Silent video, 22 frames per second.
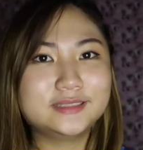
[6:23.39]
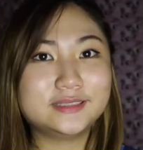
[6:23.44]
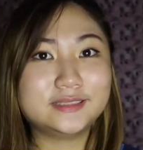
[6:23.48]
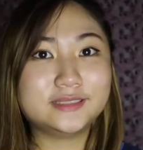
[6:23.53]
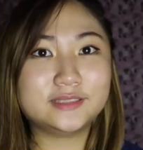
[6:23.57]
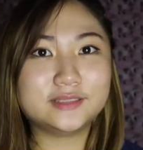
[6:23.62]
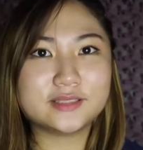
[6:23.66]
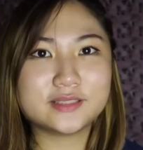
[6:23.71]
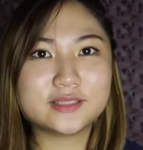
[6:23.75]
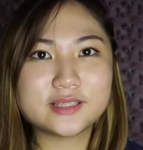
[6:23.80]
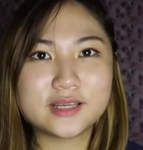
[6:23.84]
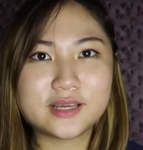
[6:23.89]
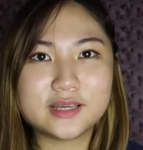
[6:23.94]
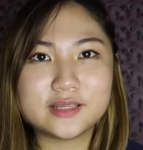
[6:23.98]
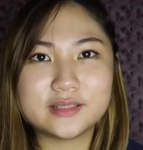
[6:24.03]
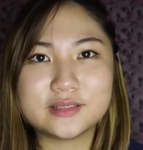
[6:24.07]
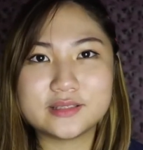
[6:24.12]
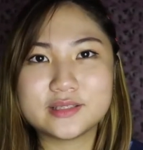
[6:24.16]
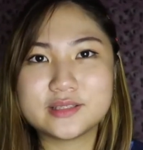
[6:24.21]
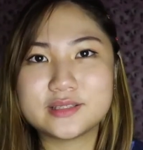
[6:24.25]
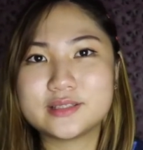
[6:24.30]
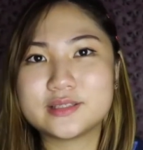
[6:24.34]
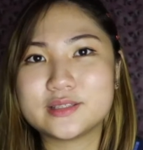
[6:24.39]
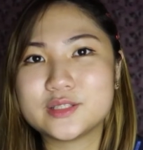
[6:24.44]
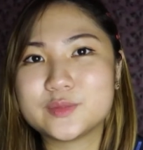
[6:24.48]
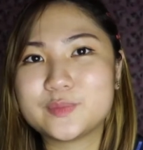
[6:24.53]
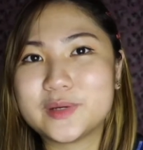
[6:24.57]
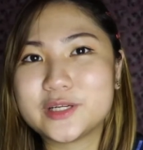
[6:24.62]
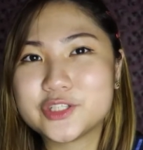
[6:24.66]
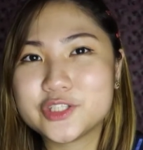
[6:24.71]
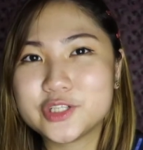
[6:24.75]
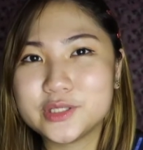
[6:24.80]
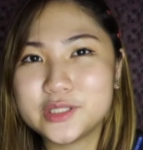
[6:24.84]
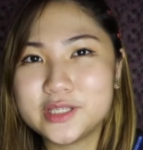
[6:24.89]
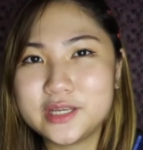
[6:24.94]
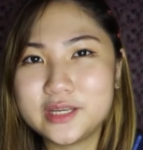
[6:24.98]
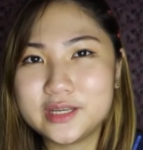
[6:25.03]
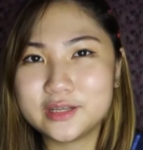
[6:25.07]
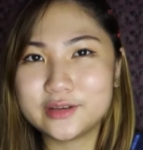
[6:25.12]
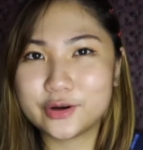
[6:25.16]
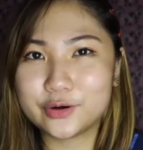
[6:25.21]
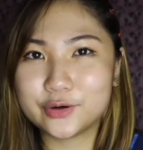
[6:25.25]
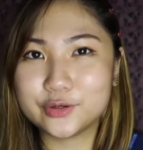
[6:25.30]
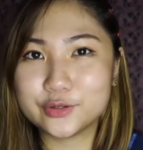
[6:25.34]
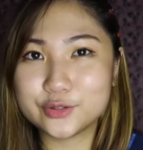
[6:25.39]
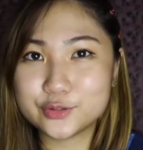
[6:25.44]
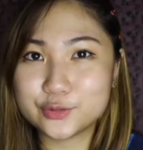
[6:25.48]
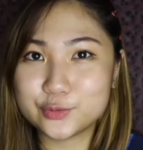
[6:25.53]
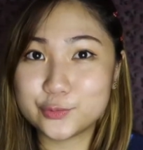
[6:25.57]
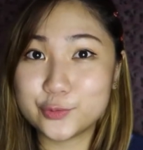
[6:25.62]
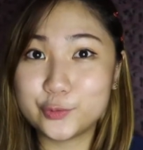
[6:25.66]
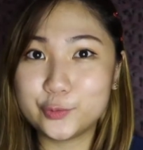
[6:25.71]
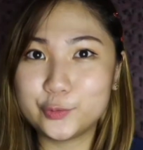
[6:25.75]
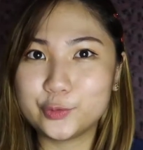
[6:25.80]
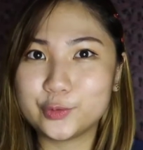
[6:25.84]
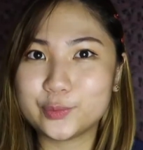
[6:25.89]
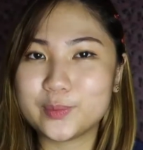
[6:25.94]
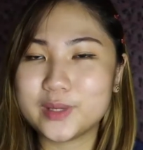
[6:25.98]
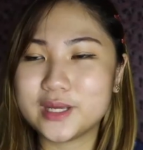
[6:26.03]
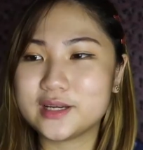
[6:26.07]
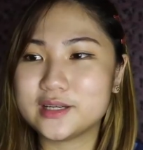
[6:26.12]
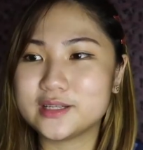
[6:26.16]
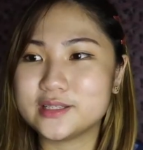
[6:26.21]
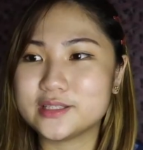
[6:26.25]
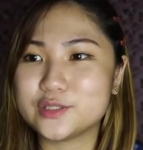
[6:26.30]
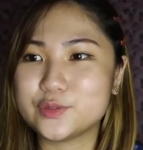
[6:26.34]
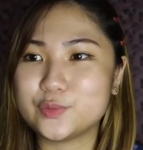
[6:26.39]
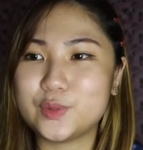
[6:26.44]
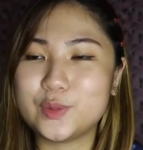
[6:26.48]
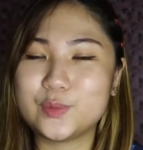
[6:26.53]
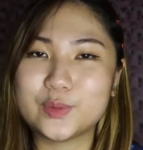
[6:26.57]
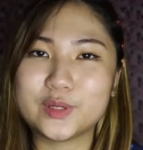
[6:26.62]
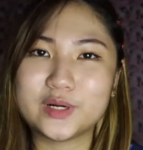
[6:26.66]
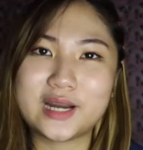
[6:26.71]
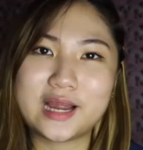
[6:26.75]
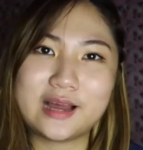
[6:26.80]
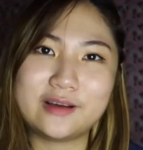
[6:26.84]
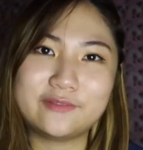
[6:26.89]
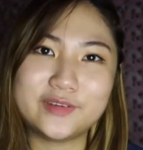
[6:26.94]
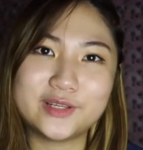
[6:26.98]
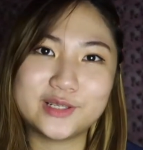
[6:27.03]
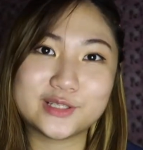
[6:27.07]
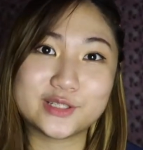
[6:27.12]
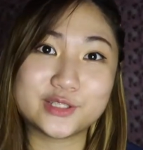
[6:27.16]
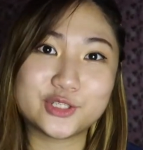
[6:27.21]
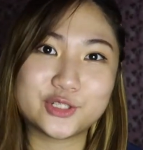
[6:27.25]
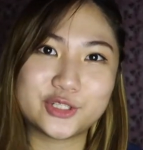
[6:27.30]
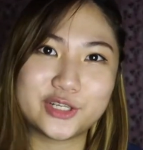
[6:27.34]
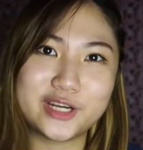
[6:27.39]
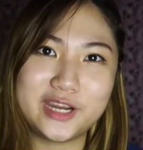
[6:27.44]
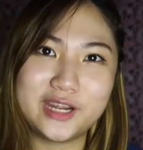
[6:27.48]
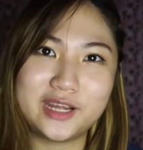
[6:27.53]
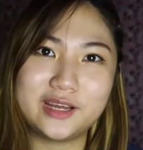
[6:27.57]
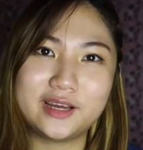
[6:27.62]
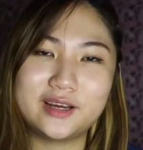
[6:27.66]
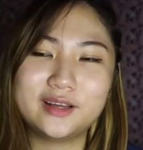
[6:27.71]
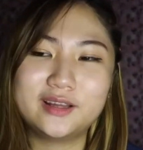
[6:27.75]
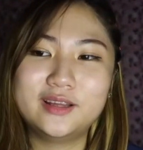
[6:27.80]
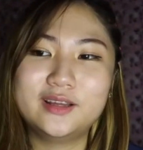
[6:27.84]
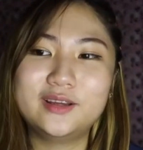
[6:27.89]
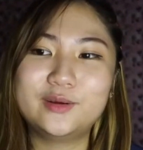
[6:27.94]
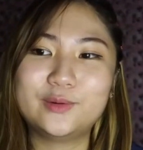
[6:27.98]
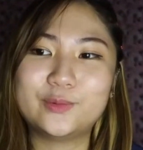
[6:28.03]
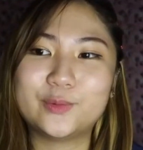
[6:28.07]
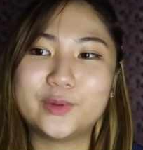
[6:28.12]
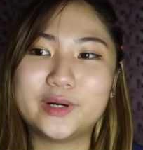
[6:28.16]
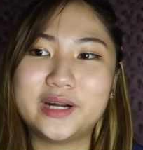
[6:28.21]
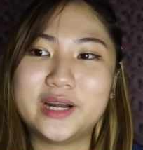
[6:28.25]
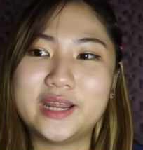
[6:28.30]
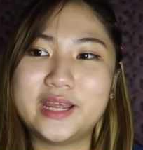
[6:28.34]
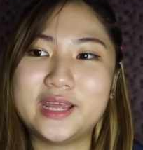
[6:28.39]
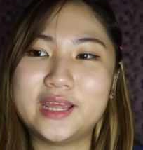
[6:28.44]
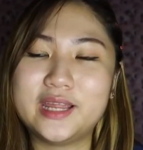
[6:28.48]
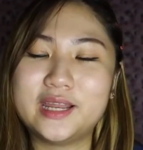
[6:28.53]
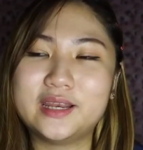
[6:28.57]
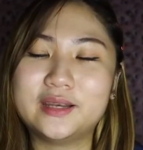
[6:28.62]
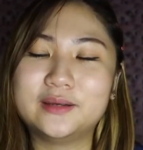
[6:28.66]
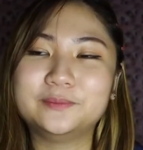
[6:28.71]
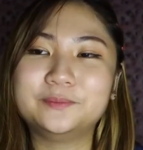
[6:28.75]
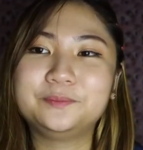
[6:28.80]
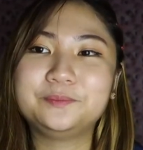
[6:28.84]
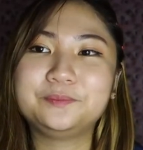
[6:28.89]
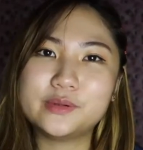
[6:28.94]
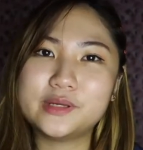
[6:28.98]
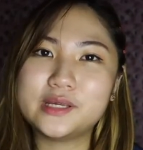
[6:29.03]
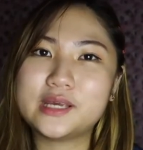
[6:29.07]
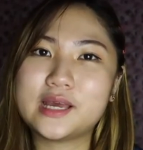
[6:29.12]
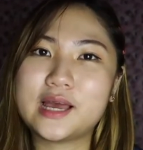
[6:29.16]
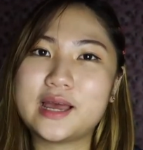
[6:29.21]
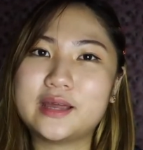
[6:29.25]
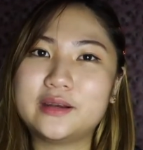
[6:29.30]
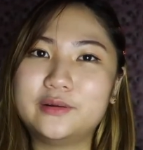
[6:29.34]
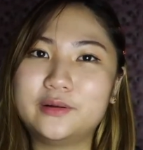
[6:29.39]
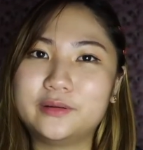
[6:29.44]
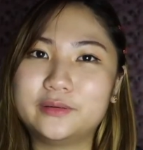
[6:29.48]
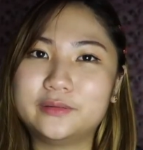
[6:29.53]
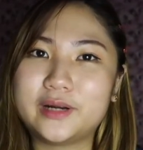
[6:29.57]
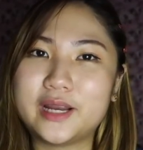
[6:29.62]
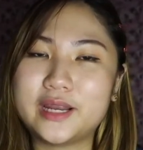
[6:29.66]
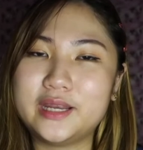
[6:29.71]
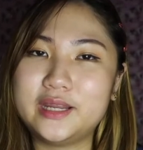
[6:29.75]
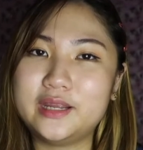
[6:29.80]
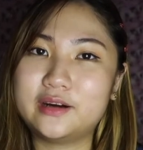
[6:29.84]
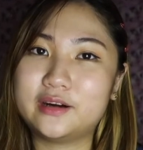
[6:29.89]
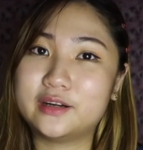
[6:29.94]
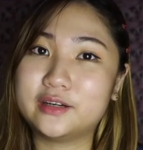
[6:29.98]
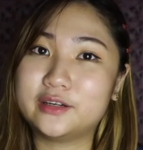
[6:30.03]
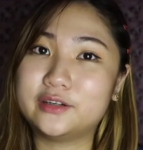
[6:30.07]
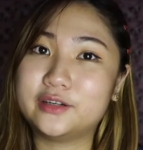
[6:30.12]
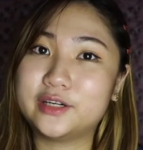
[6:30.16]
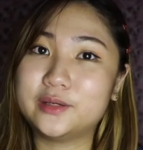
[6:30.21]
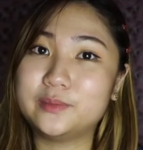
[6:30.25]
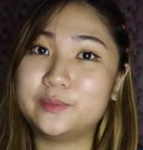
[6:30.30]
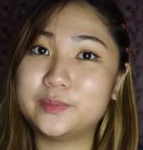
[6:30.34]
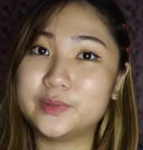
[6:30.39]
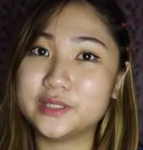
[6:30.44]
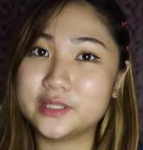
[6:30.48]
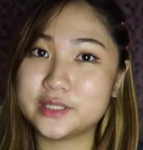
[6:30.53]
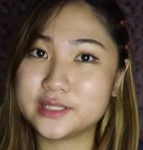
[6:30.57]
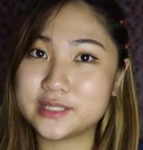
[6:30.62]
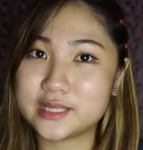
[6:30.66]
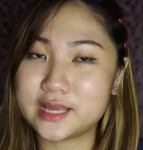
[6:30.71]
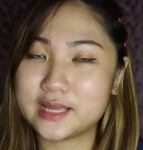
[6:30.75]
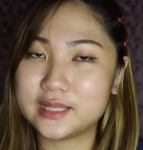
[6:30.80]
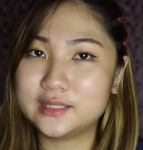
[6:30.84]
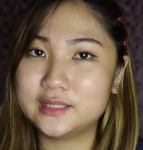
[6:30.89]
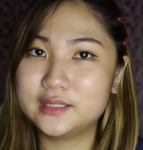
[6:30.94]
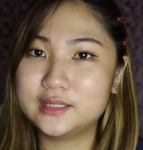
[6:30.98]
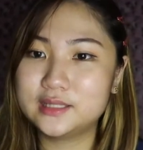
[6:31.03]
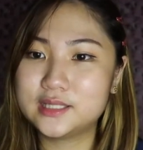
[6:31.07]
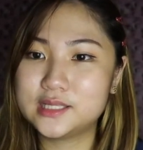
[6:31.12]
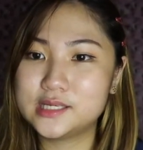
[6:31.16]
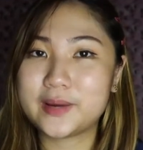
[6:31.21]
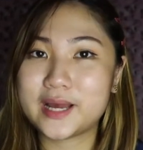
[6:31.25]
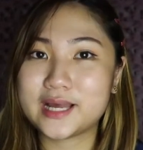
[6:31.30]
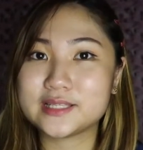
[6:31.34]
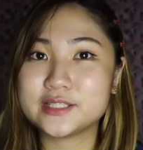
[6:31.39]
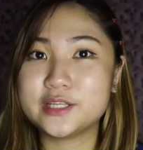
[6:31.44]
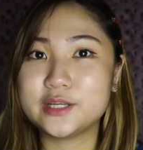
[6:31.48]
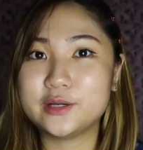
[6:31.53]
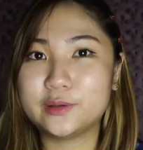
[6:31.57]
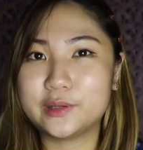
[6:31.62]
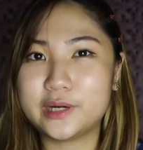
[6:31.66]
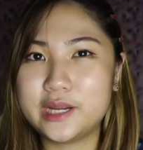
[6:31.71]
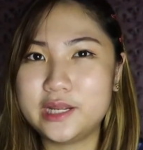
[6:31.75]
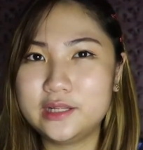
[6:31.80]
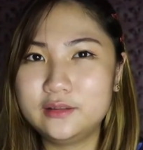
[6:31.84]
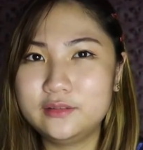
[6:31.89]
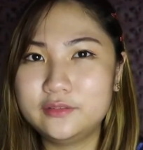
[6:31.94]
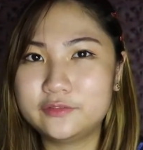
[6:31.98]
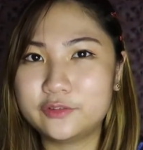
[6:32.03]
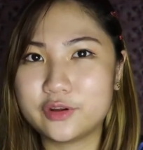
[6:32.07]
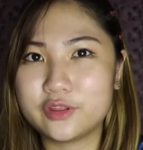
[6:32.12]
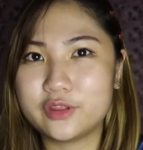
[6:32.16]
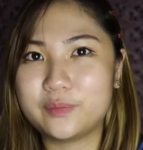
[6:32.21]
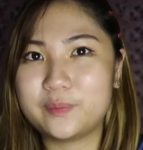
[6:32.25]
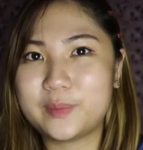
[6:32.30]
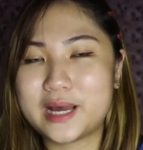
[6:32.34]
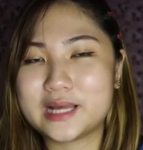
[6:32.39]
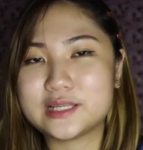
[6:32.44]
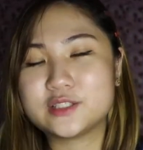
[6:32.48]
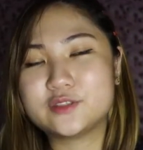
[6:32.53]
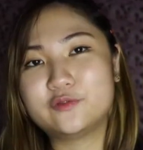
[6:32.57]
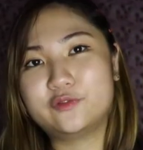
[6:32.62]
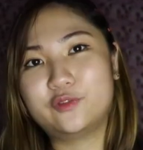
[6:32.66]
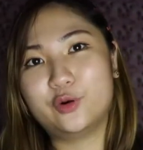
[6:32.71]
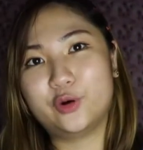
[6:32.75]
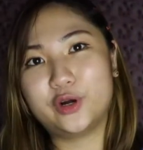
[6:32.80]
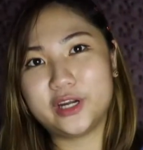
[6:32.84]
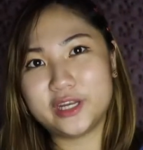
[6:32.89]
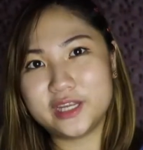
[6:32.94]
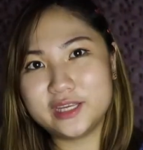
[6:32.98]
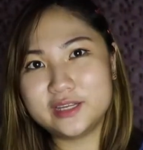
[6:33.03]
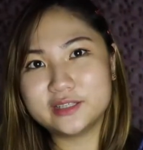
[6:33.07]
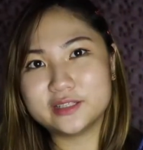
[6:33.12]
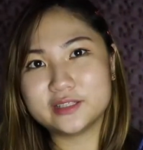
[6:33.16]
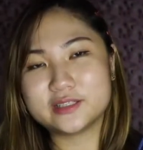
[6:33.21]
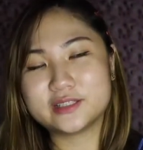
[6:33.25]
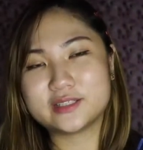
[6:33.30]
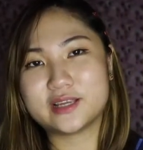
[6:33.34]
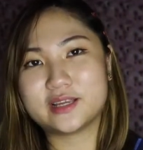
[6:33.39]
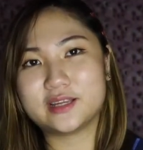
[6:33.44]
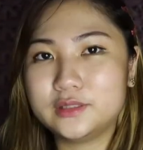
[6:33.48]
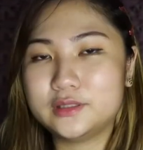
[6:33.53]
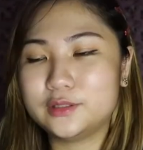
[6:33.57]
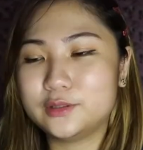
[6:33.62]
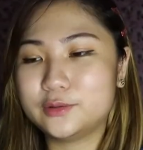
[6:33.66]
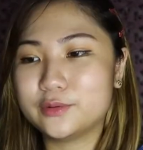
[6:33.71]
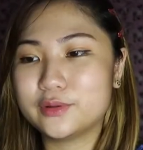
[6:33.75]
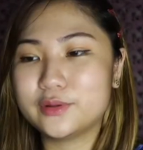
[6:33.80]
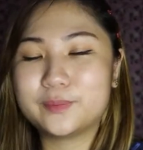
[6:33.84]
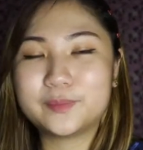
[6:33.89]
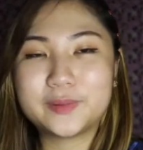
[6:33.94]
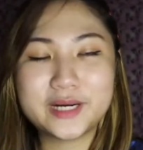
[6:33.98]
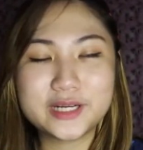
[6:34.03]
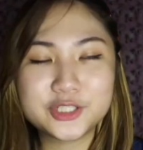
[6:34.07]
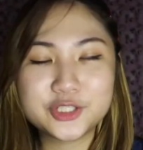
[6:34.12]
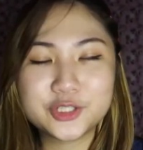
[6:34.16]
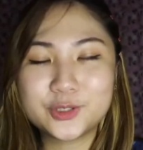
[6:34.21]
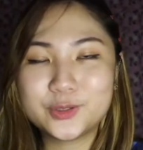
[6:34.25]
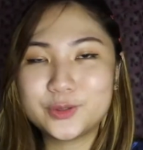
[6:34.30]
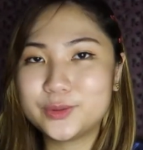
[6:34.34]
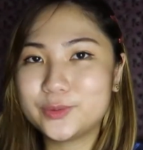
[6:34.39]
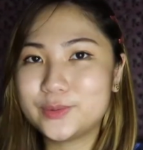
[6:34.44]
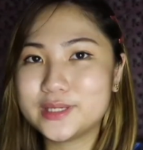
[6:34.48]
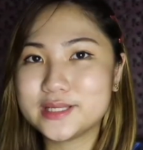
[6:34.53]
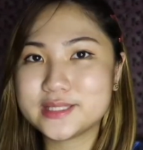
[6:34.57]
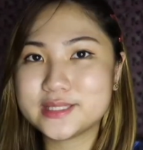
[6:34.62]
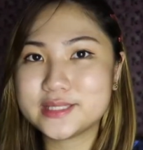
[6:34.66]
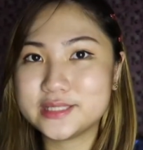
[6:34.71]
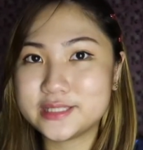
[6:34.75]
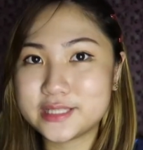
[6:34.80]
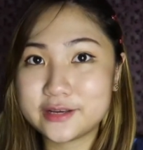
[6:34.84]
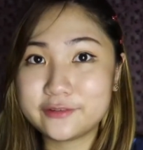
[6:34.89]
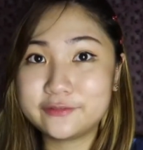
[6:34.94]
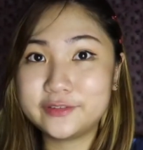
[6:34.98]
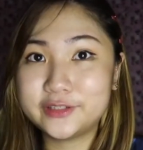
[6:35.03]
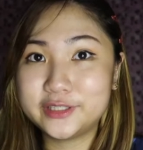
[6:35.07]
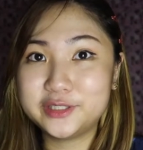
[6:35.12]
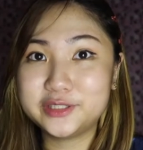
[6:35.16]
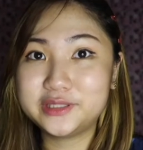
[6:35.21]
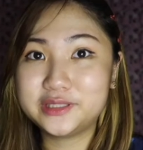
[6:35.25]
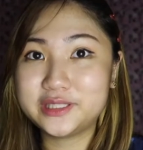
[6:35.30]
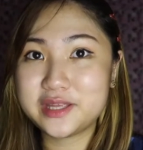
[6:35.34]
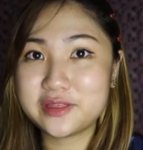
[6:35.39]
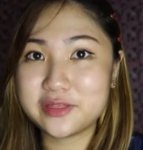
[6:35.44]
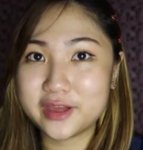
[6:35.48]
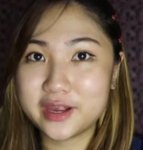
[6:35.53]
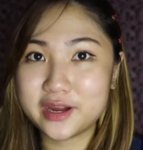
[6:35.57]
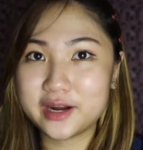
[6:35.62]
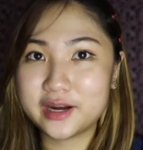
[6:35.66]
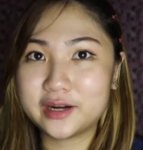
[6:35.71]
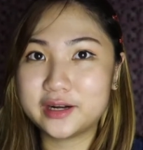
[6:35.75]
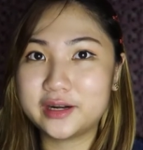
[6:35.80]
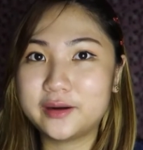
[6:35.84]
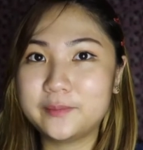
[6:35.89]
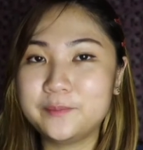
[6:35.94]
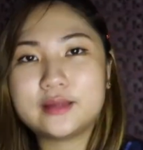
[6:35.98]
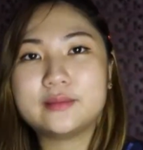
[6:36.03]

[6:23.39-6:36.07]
intense, especially in our school, because we were having a streak wherein we had already 100% passing rate for the past 4 years, and you know, the pressure was definitely there.